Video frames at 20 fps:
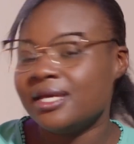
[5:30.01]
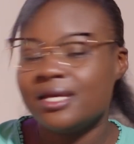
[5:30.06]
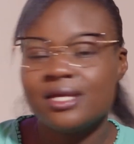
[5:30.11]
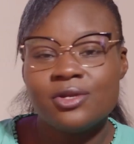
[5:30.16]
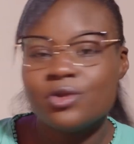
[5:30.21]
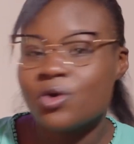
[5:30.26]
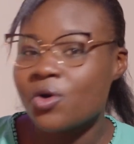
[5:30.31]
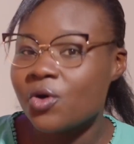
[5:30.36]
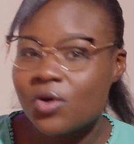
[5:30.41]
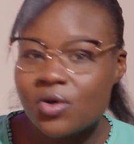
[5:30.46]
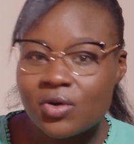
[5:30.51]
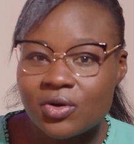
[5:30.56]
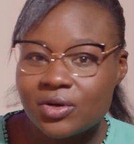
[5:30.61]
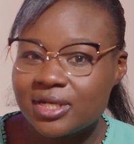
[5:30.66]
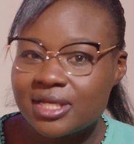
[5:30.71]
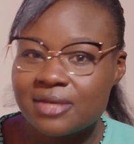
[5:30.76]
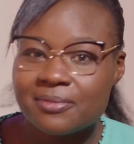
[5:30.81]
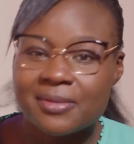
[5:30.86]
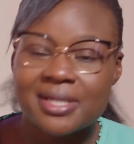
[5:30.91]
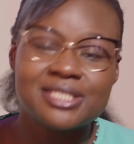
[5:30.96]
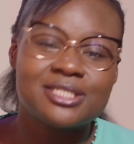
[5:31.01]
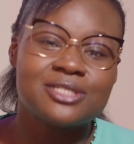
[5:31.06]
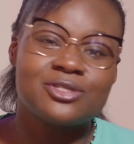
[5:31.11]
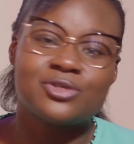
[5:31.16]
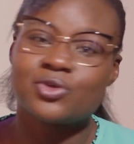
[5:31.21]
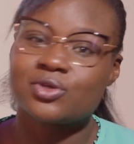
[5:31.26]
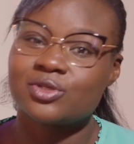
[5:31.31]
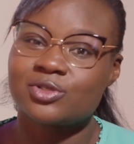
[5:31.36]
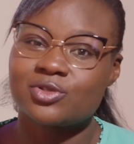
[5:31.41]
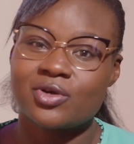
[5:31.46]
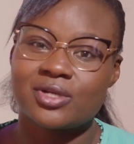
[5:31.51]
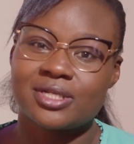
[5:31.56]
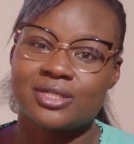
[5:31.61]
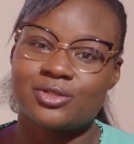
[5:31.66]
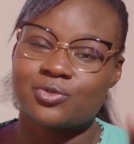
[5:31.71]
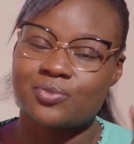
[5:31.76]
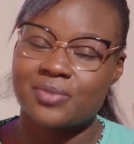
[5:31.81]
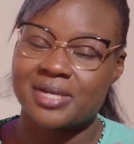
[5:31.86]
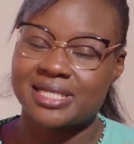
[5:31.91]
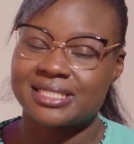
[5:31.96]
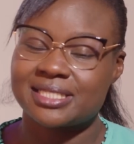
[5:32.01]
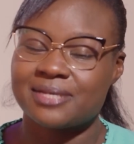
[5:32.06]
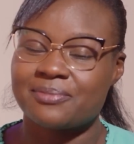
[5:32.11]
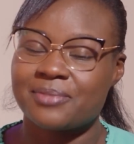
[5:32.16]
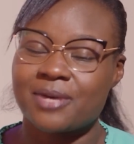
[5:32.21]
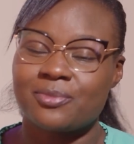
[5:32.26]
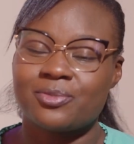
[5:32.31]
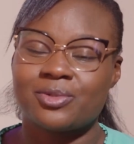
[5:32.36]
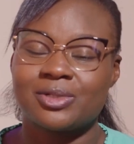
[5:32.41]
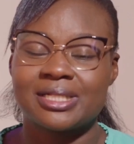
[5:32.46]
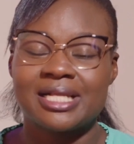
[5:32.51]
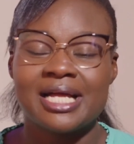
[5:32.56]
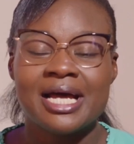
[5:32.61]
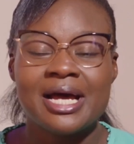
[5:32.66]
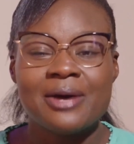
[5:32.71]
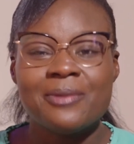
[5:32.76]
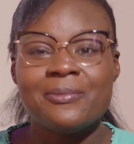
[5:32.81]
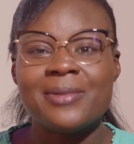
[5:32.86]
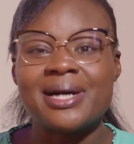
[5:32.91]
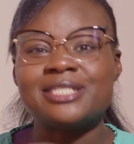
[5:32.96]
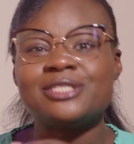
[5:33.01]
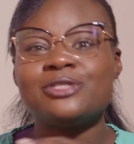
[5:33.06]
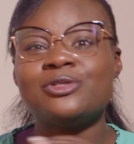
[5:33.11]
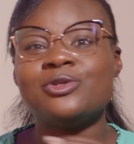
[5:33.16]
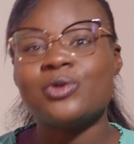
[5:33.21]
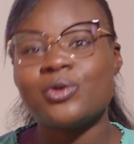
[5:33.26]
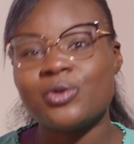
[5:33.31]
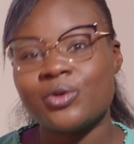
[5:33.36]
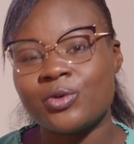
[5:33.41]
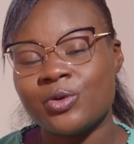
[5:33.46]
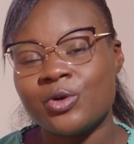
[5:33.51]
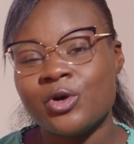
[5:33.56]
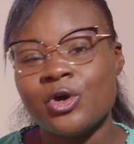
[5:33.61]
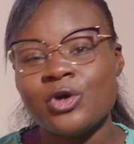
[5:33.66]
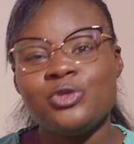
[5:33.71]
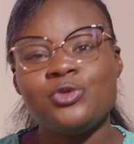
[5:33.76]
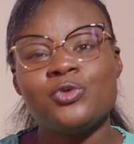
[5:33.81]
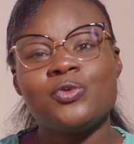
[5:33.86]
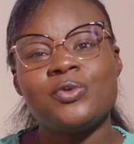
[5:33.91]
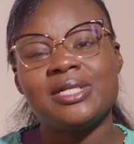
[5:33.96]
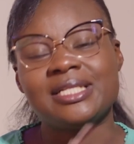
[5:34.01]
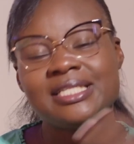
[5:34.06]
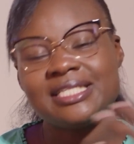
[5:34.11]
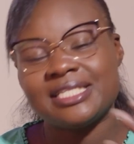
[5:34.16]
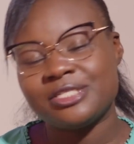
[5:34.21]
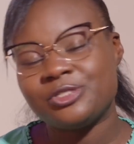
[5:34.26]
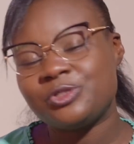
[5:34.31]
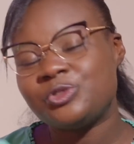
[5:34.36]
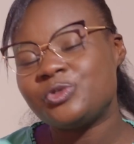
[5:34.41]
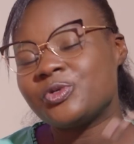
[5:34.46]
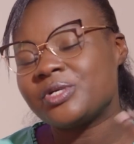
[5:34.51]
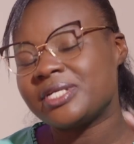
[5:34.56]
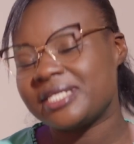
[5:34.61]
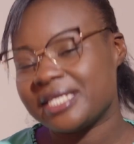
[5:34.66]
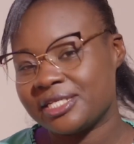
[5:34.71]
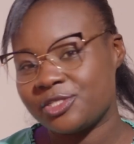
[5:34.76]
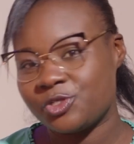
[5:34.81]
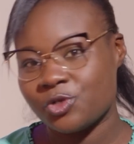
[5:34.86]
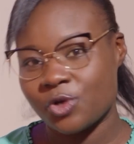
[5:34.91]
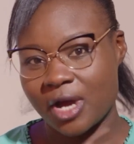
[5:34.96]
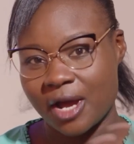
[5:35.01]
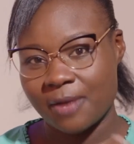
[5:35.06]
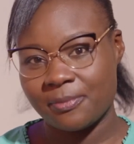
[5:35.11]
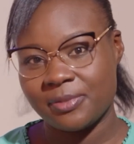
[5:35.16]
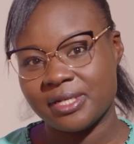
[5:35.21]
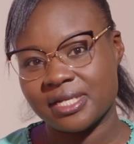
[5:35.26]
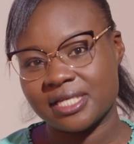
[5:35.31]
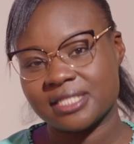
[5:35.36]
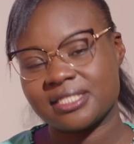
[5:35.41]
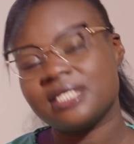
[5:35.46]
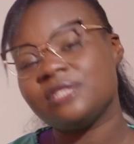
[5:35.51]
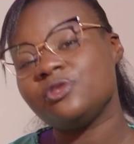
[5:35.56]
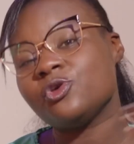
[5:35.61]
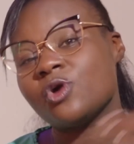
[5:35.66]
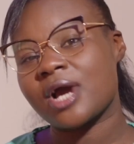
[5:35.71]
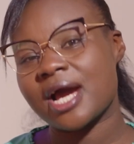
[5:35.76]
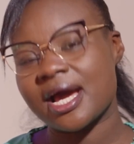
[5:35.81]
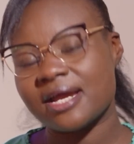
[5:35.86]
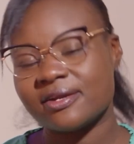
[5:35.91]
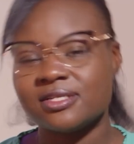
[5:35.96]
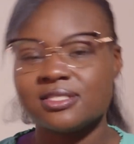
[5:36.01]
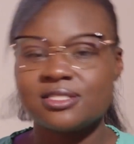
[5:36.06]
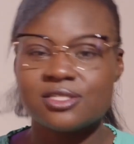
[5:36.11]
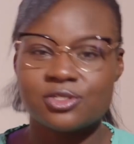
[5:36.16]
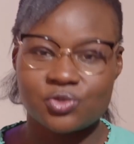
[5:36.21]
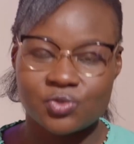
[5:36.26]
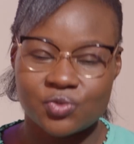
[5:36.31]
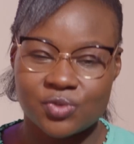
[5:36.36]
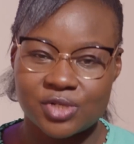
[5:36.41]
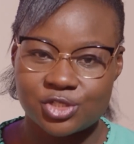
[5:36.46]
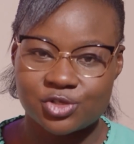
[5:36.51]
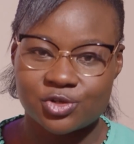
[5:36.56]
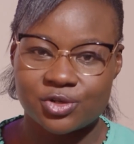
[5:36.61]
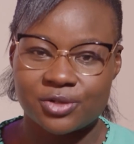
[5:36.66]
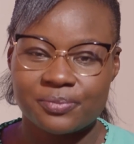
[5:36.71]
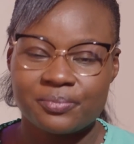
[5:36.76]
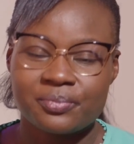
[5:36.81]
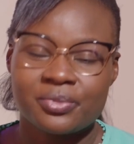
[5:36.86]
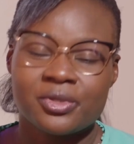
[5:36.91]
No, imagine, no, sorry to burst the bubble, but no, you will need to create your happiness in your current situation.